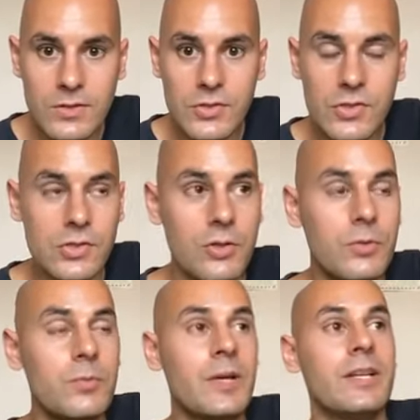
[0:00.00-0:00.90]
So
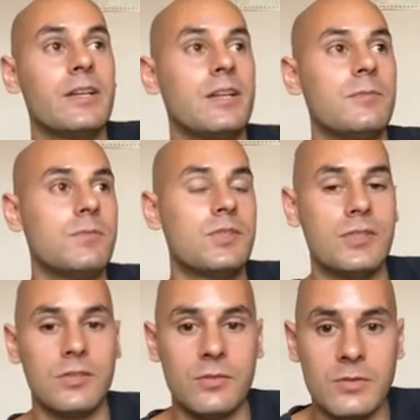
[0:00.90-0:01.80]
when it comes
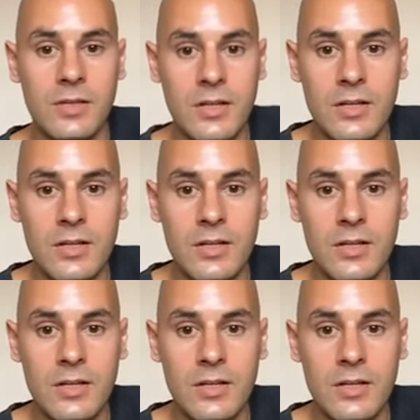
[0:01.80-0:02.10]
to